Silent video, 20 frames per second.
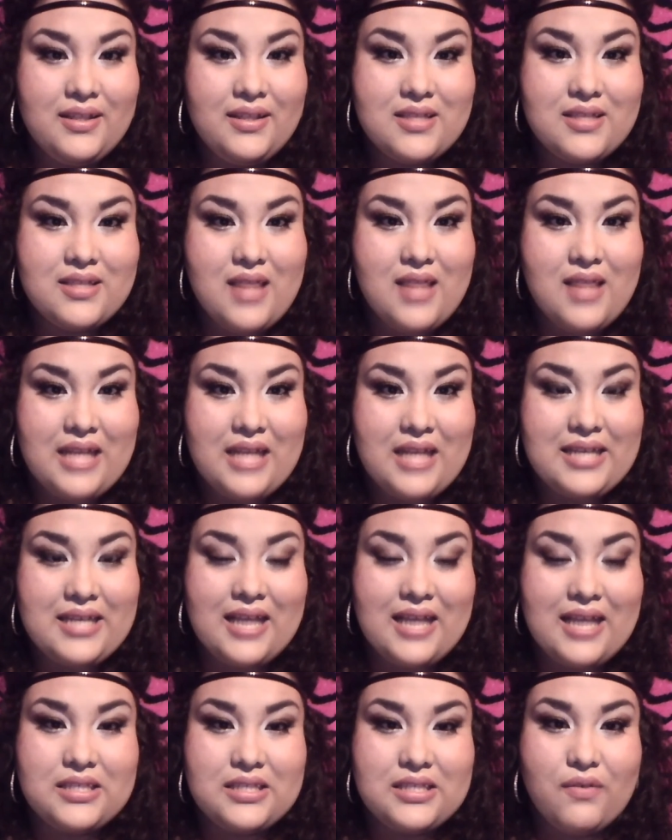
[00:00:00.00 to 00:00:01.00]
That's a lot to
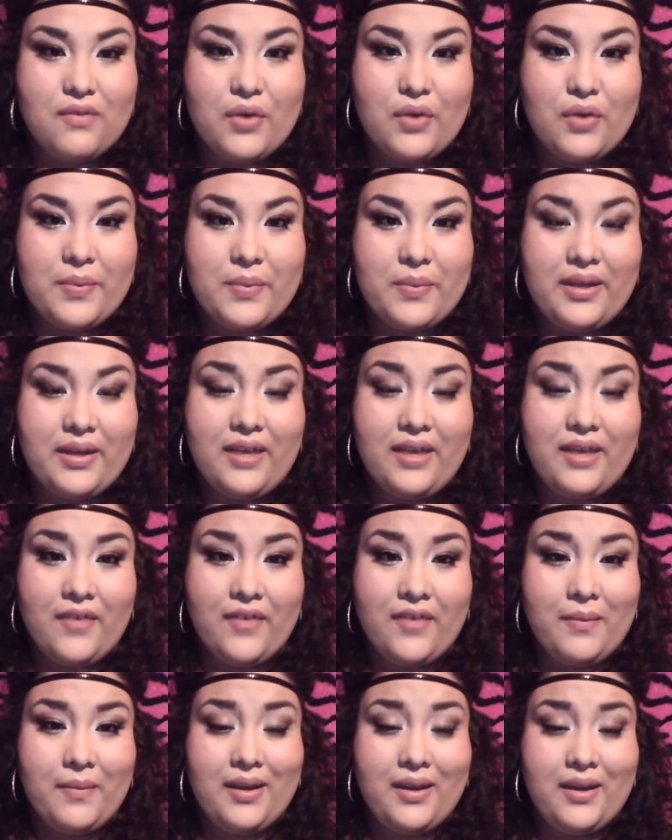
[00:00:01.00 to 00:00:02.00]
ask for, but if
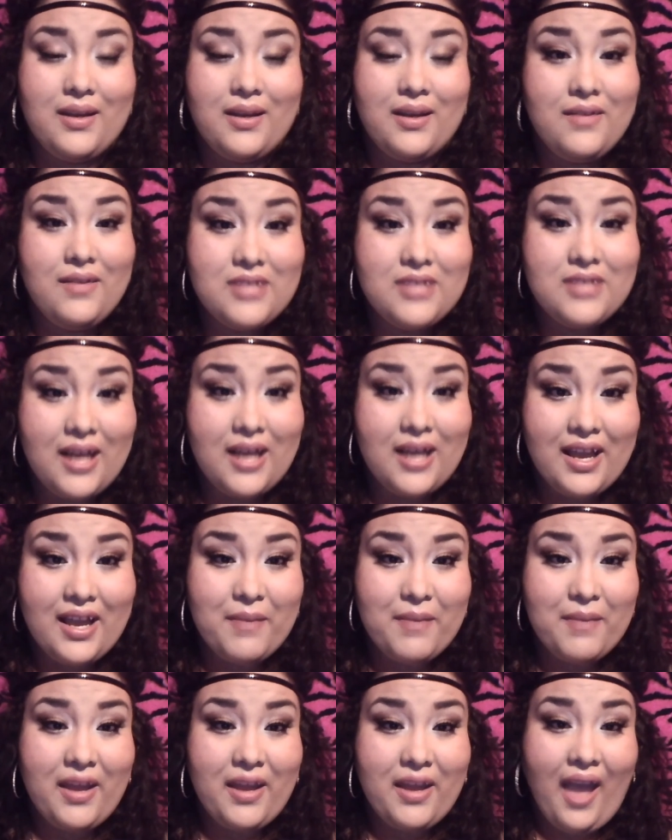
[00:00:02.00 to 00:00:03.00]
I have enough
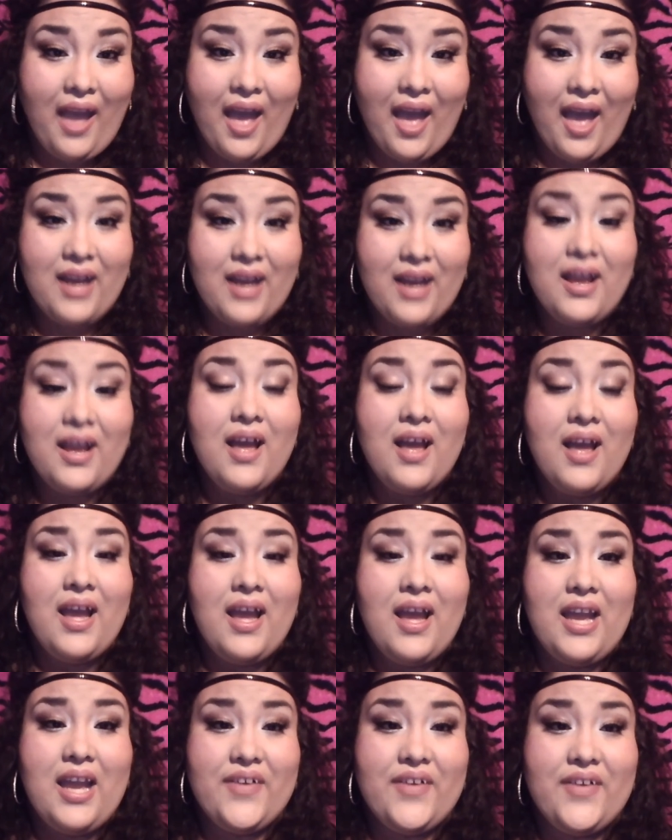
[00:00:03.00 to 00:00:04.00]
time, I can.
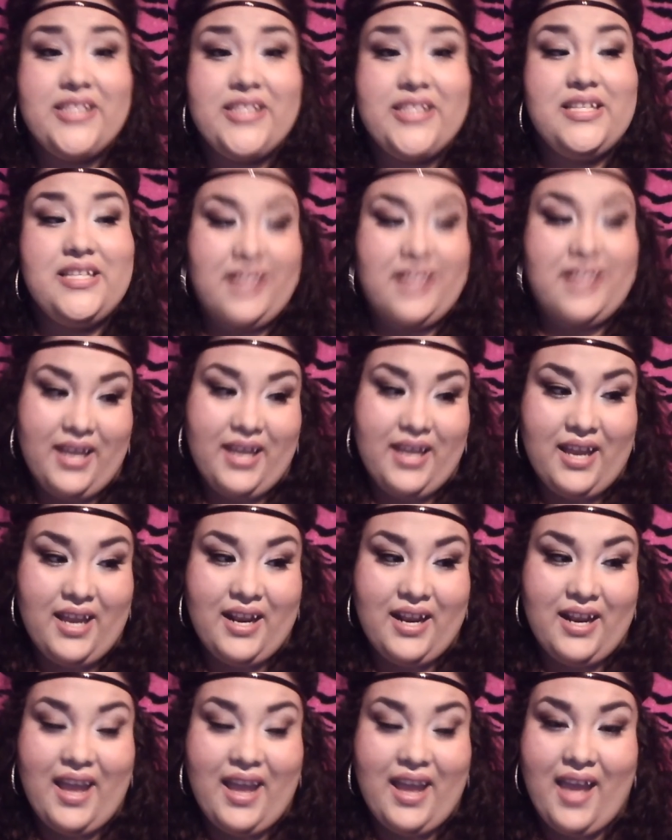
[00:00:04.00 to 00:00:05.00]
And if I stay
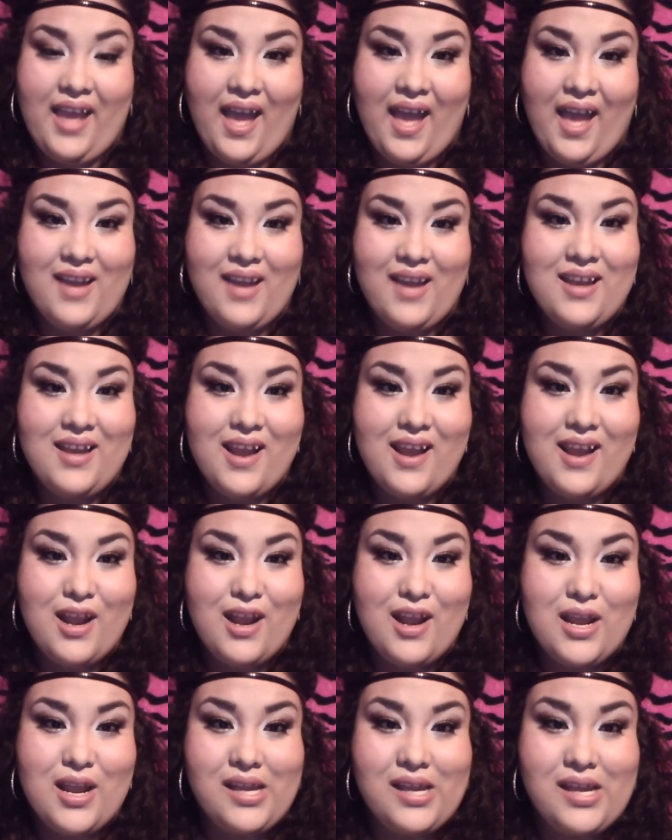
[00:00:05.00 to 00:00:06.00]
dedicated, I can. And
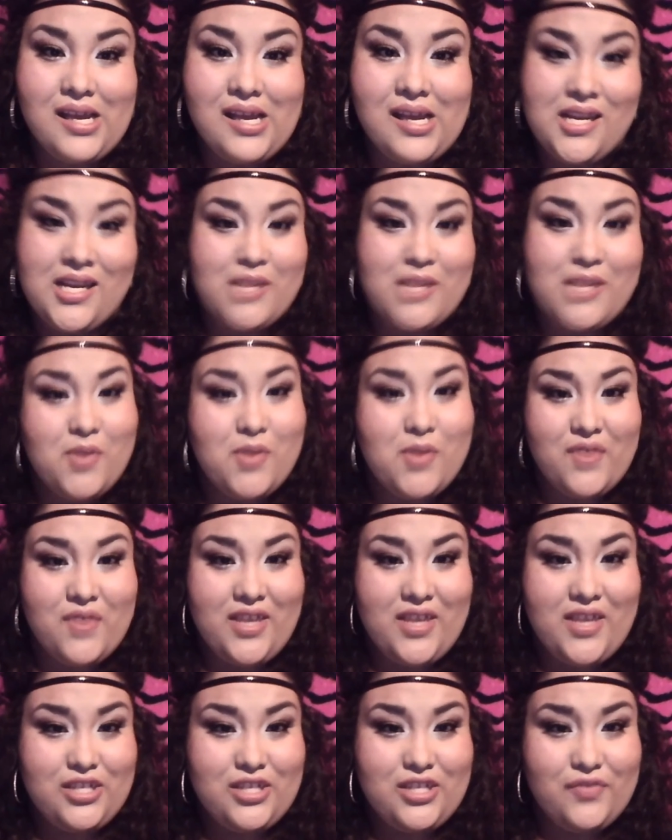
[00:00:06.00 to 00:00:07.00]
I need
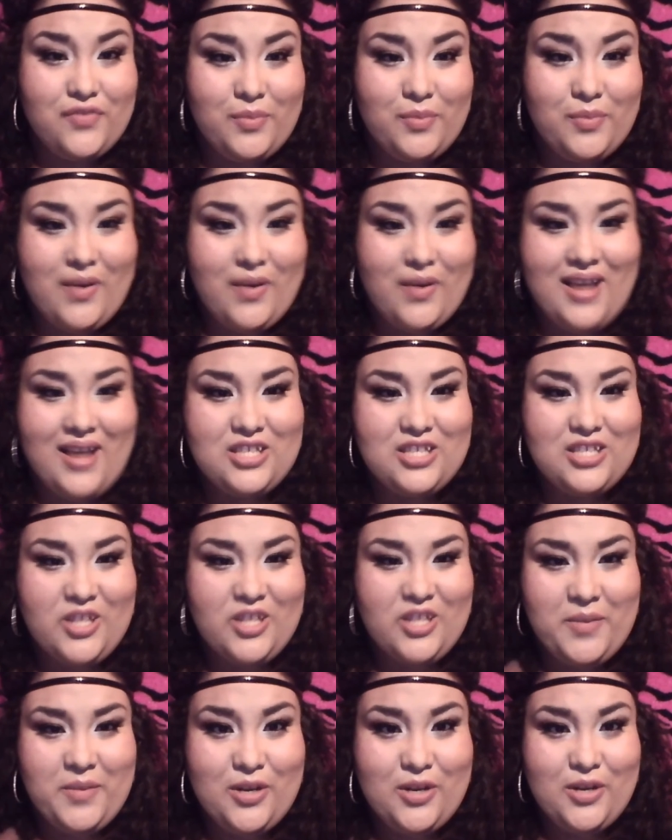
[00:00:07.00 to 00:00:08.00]
motivation from you guys. So
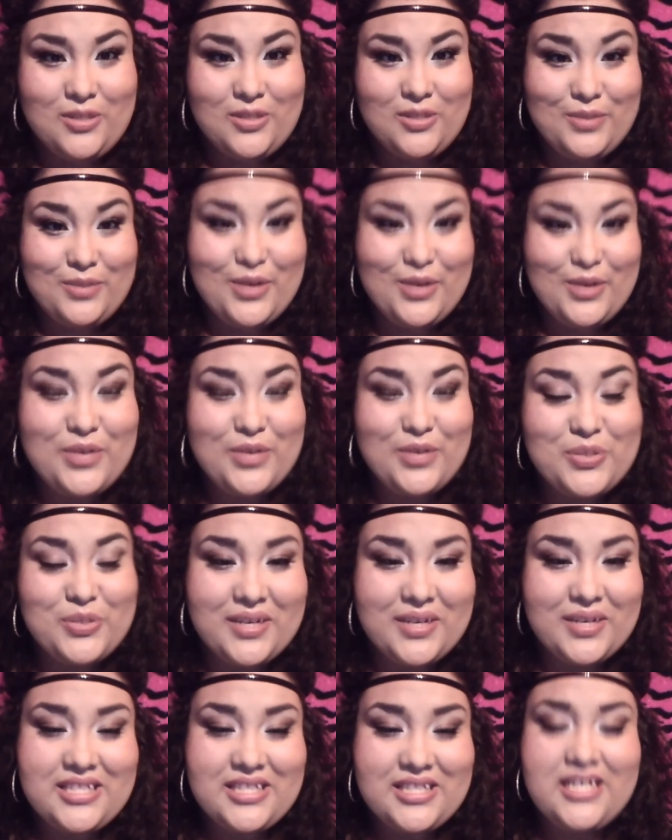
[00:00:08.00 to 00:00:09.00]
let me know down below what you
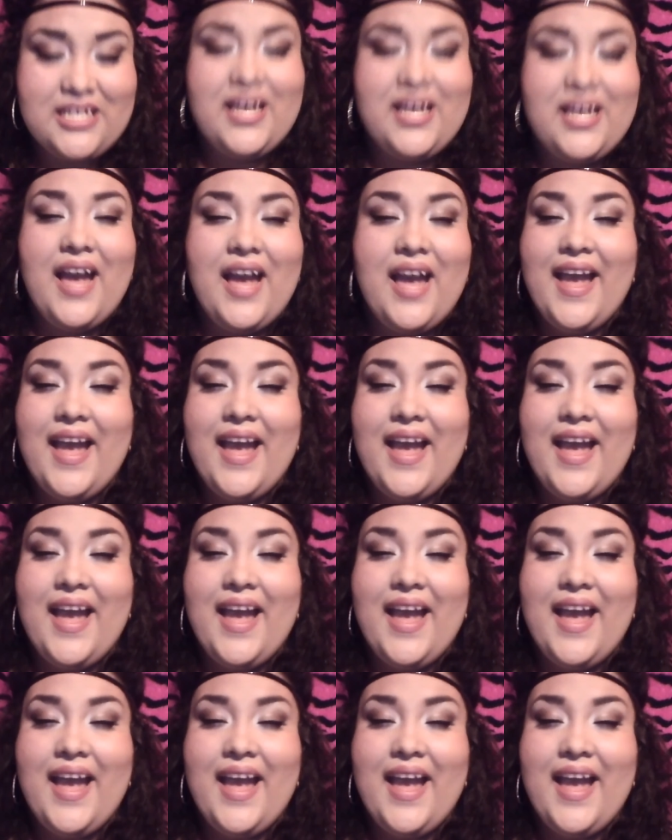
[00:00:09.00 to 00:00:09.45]
want to see.